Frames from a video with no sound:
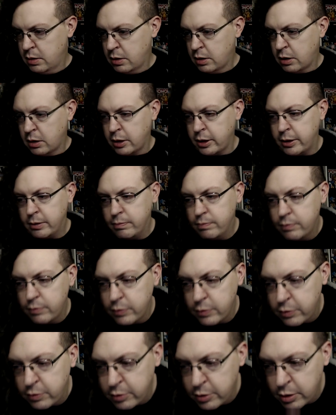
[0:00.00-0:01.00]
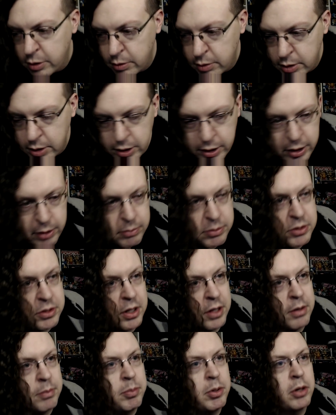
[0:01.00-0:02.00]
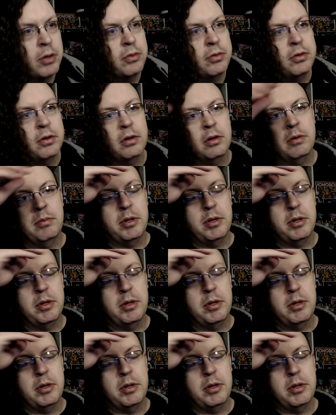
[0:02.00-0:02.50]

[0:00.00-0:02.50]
Alright, so yeah, we just got the poster,